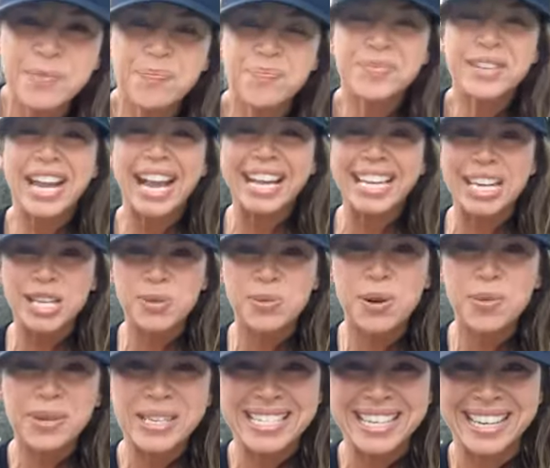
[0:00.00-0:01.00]
And guess
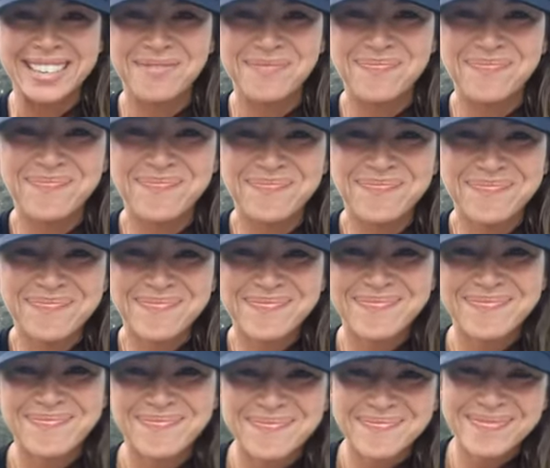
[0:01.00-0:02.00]
what we did?
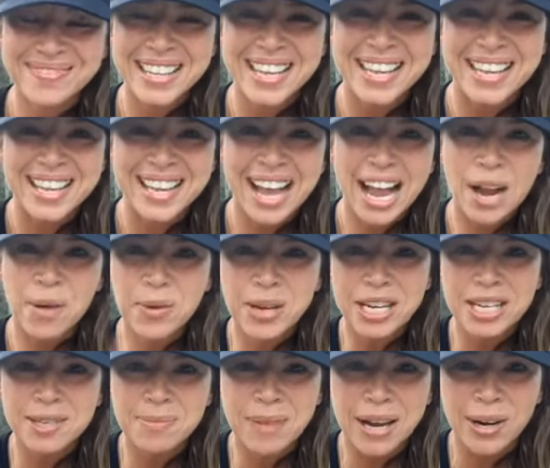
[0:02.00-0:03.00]
I went
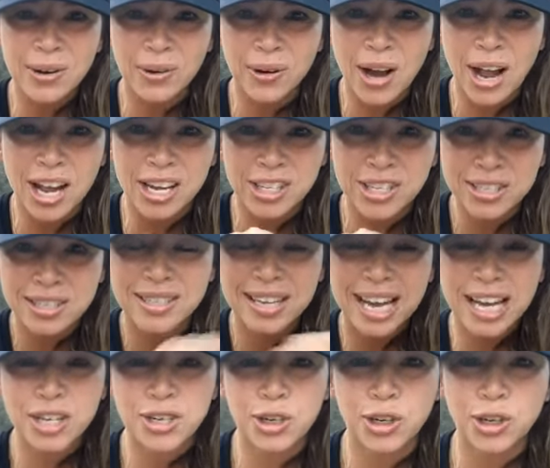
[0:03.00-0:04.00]
into my garage
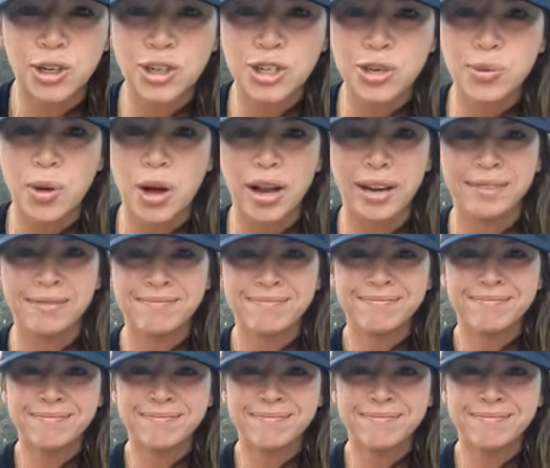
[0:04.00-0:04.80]
and turned you on.